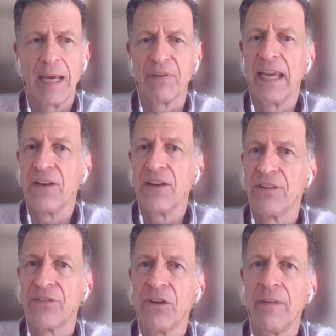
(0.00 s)

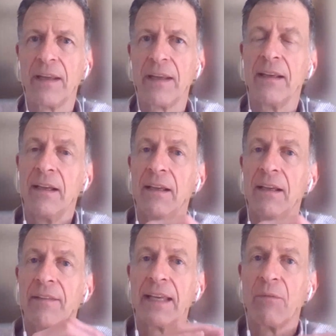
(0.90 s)
application so that
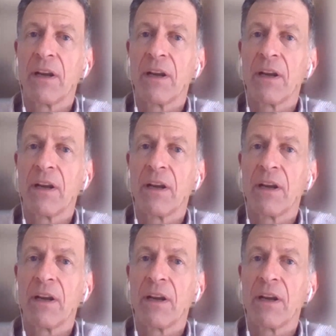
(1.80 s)
they get